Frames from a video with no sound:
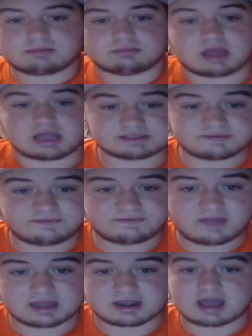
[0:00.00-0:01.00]
As a
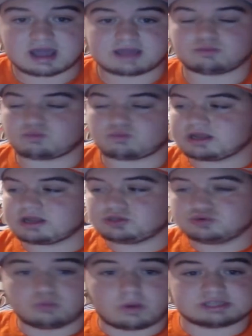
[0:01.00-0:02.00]
fan, I'm ready
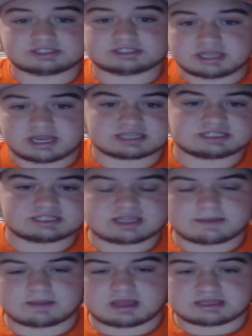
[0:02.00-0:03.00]
to watch the next
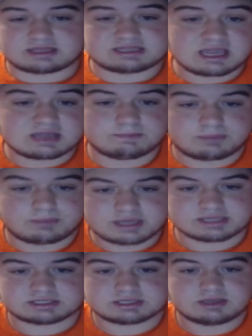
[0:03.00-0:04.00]
step get taken
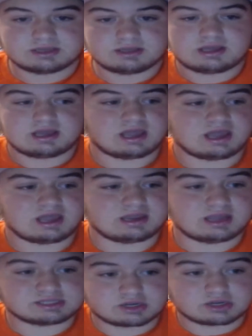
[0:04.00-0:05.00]
place. And
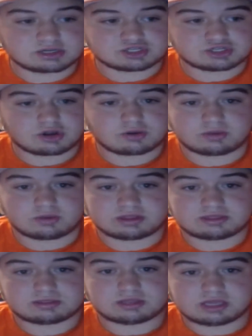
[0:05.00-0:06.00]
it's going to start with
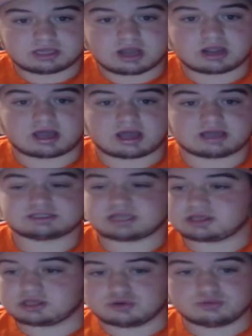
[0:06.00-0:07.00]
the young guys
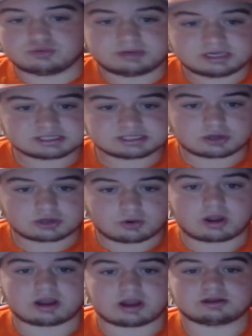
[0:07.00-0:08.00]
and the new pieces
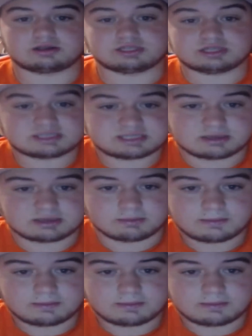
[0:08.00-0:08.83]
acquired to the team.